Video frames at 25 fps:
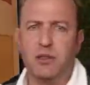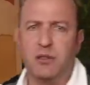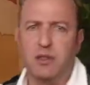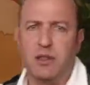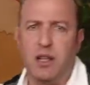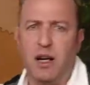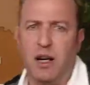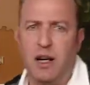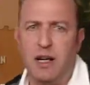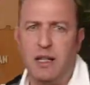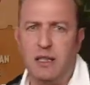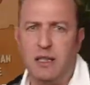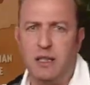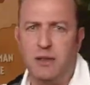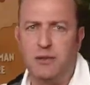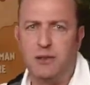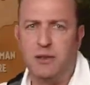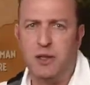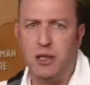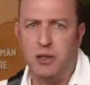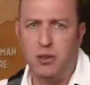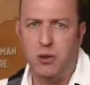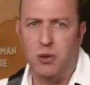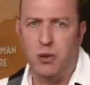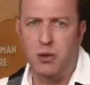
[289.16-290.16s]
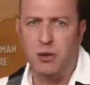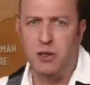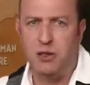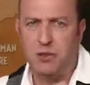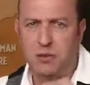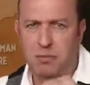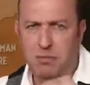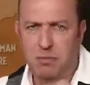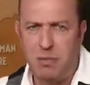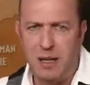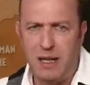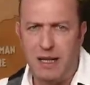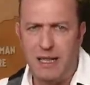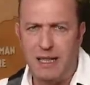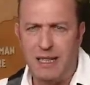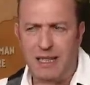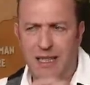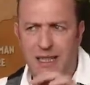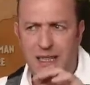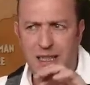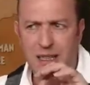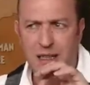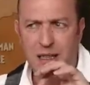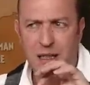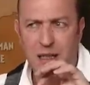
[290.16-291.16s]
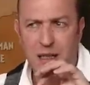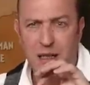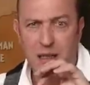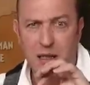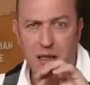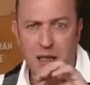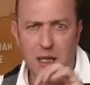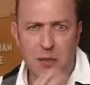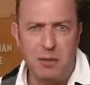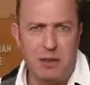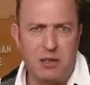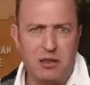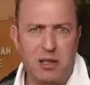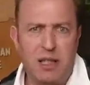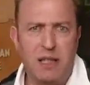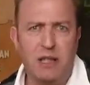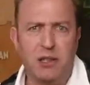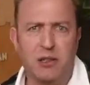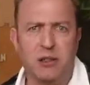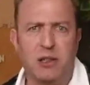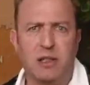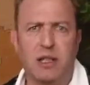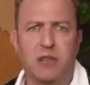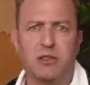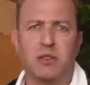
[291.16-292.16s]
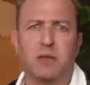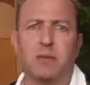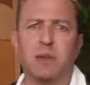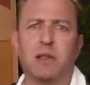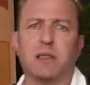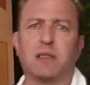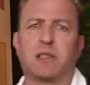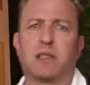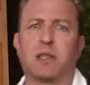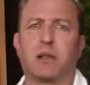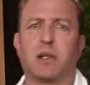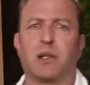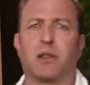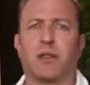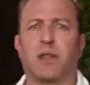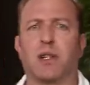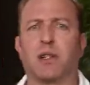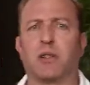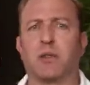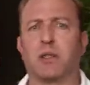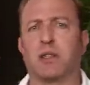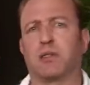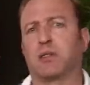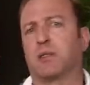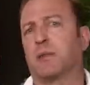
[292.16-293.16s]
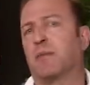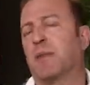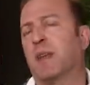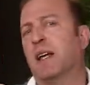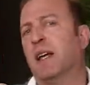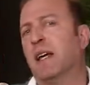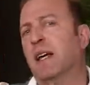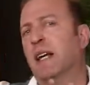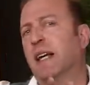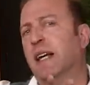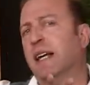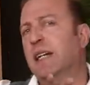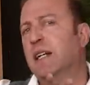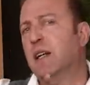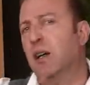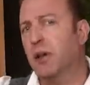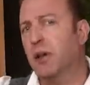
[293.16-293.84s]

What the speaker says: is kind of Cadorna's main limitation as a military theorist. He